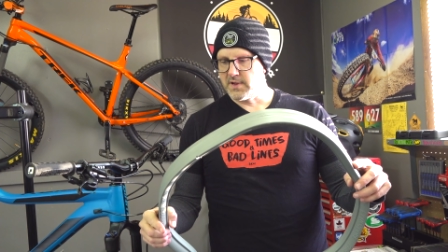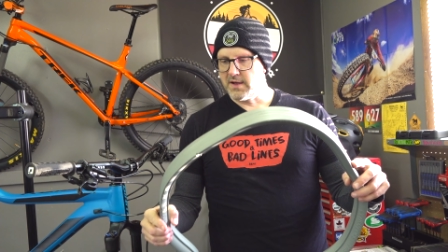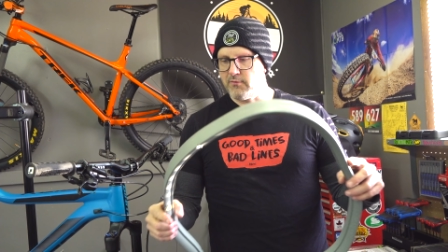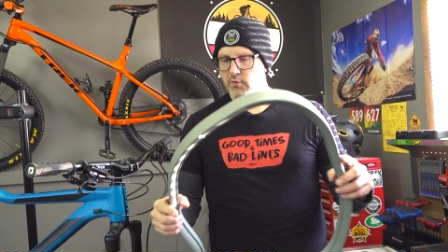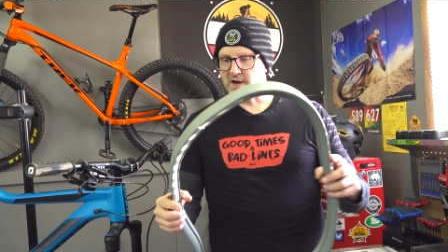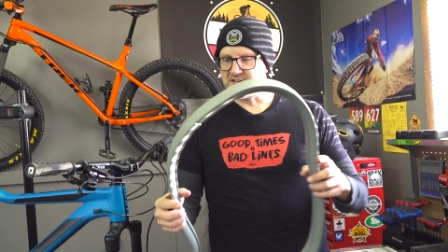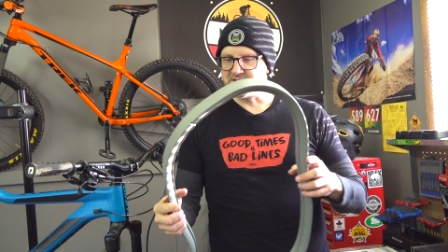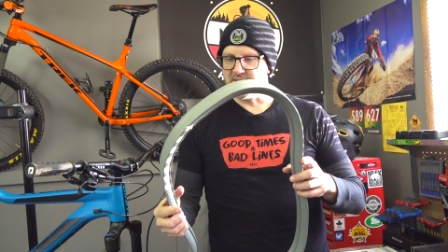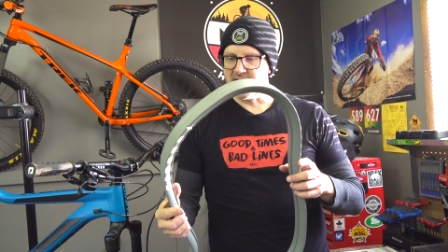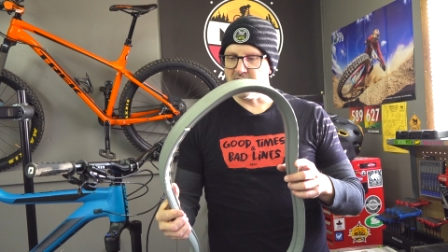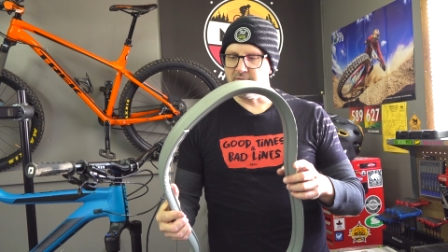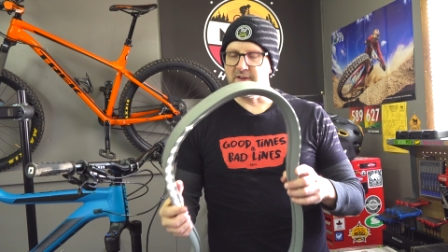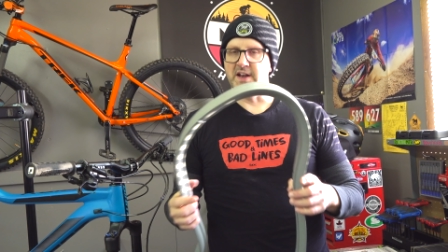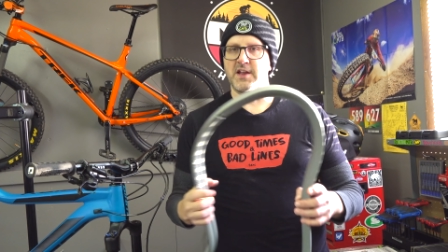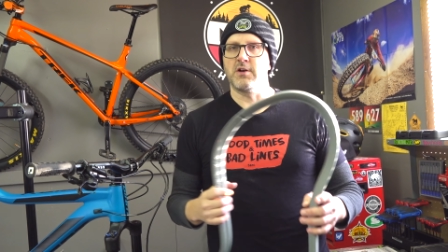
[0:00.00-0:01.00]
I've watched
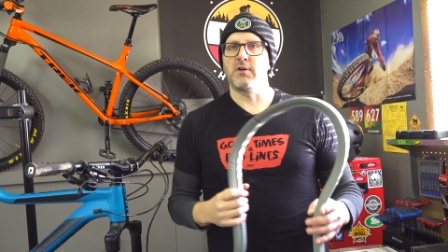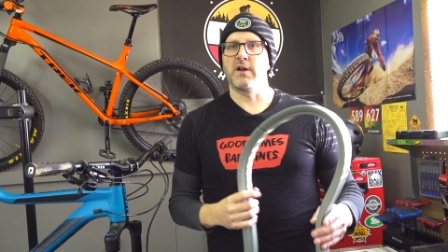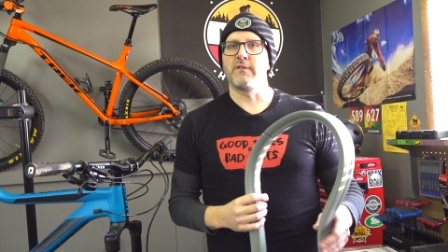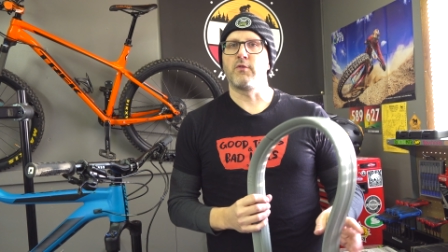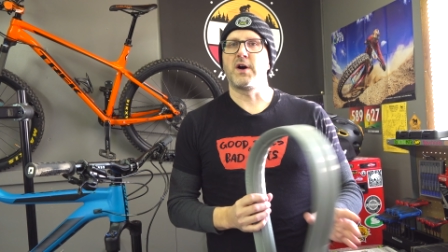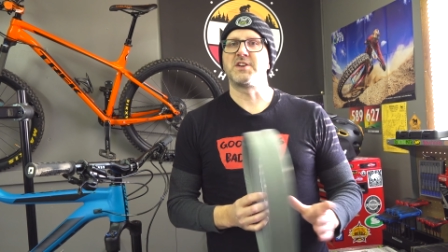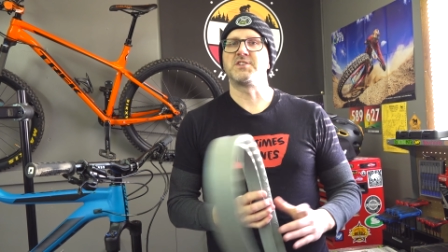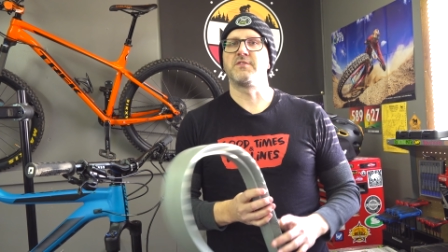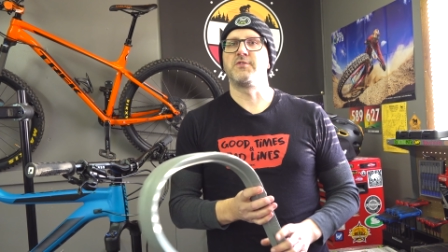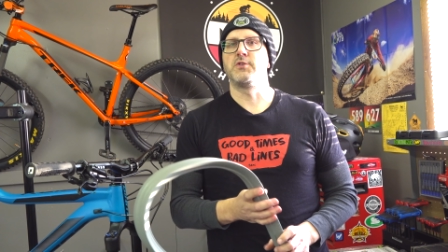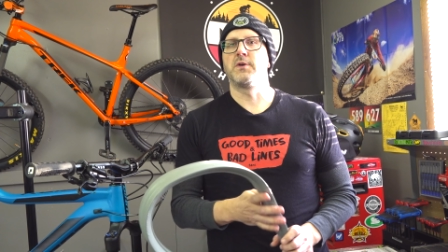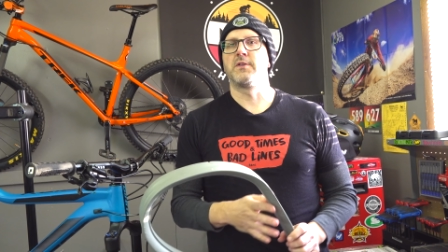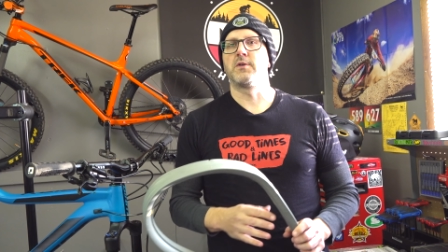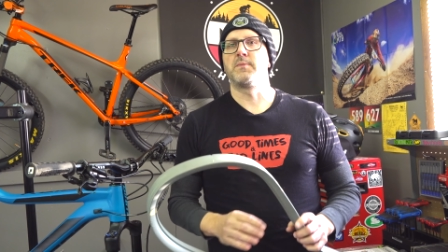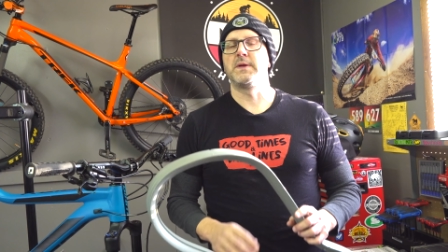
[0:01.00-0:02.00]
their video and I've watched a
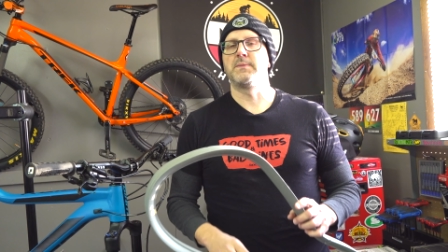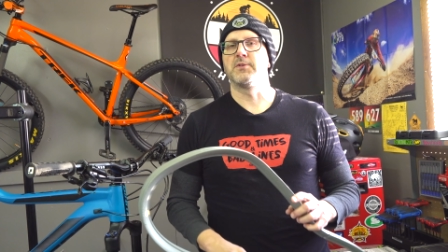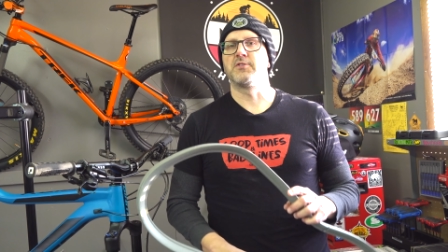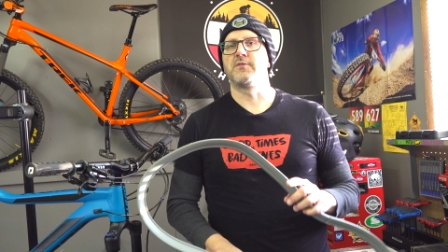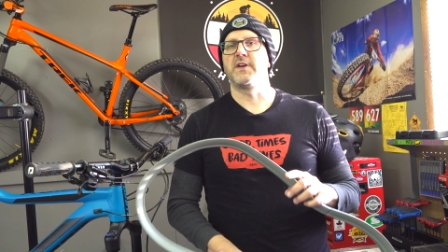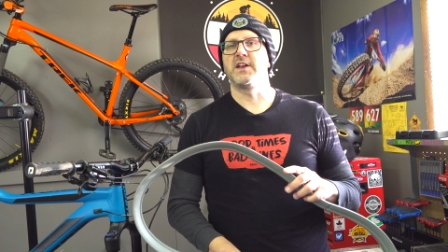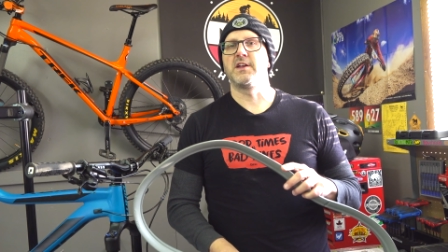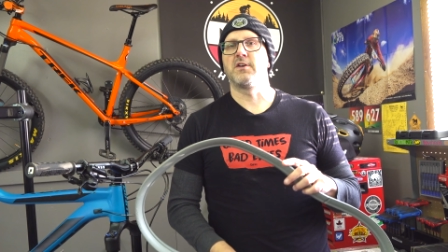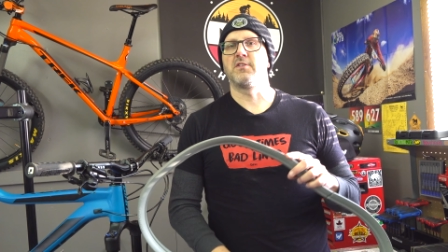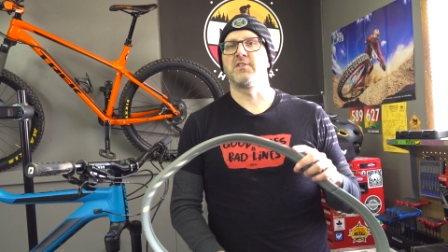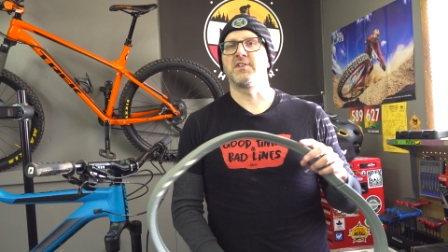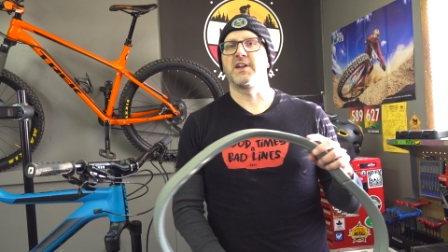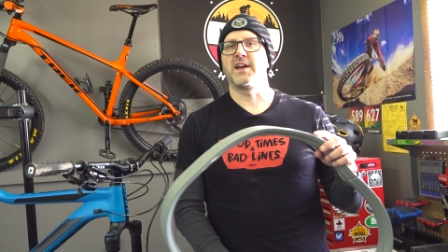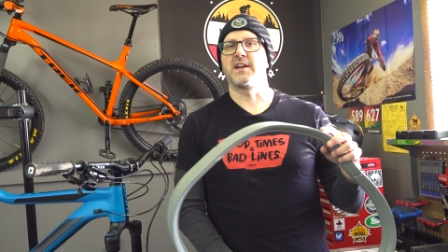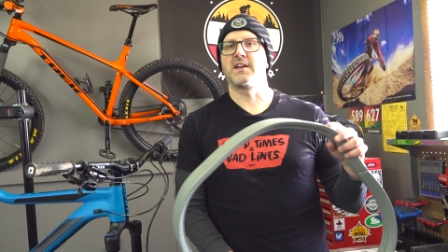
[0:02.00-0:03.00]
few other people's
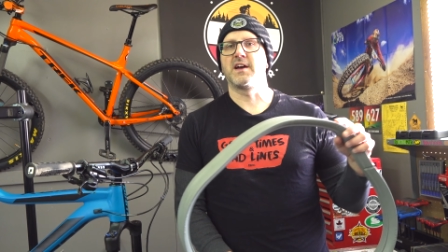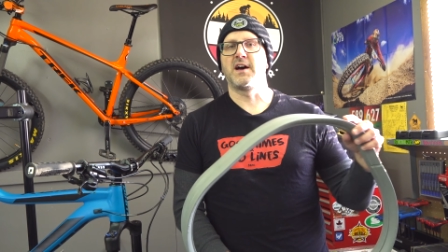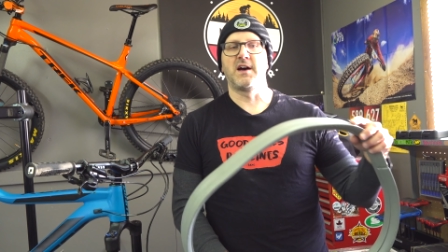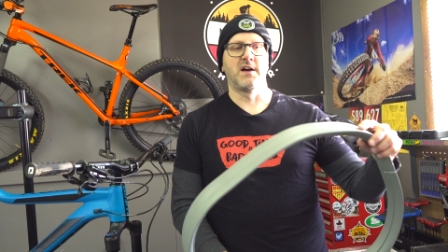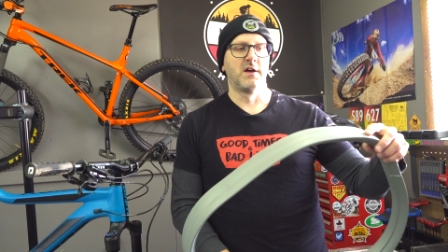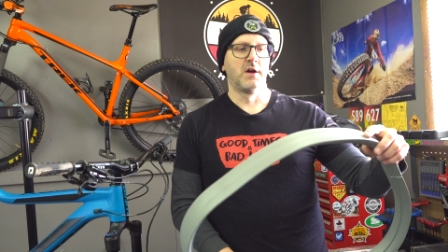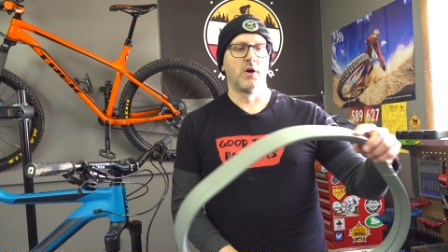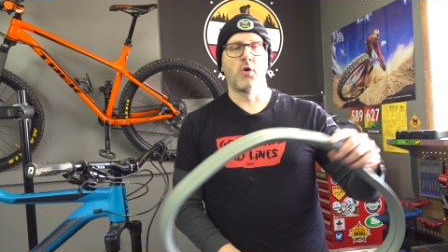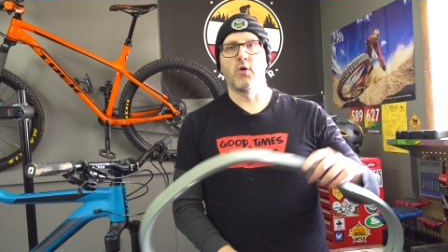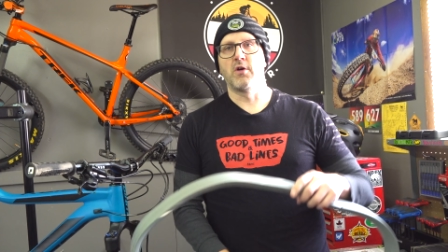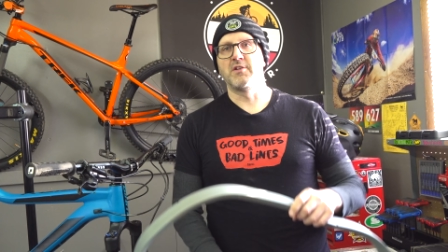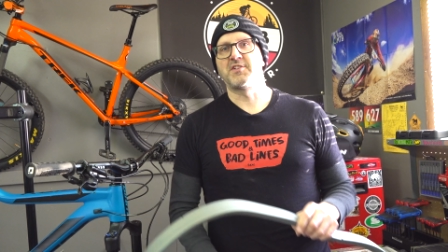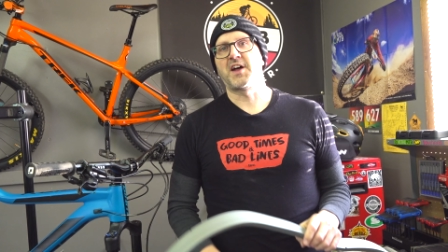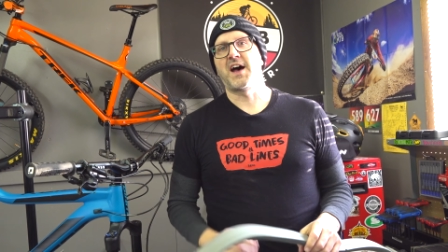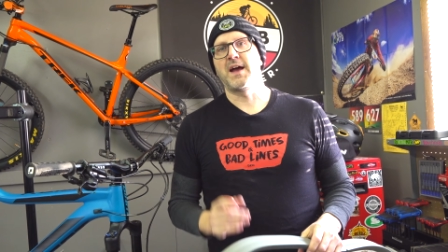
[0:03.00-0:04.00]
videos like uh,
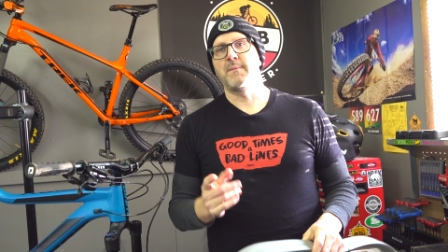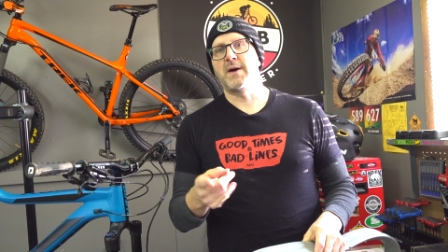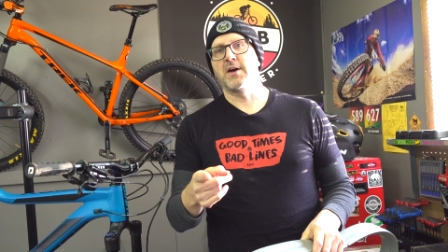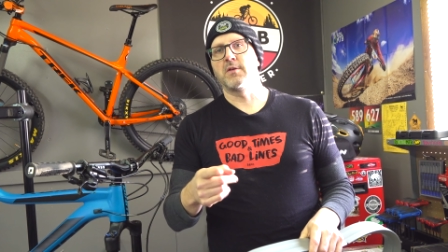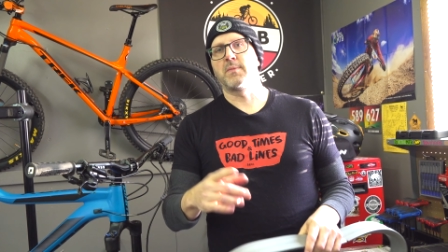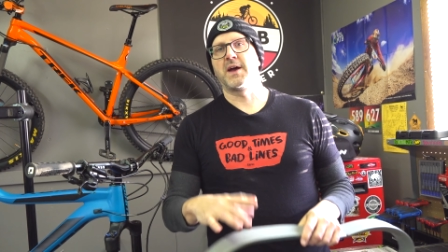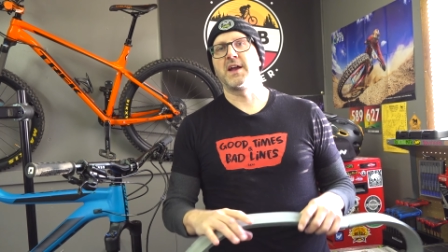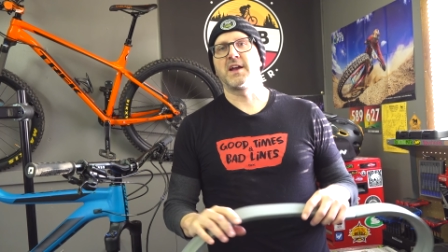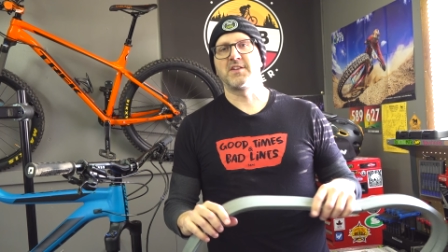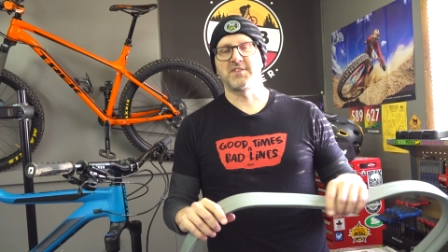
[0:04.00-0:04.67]
Horns High Mountain Bike.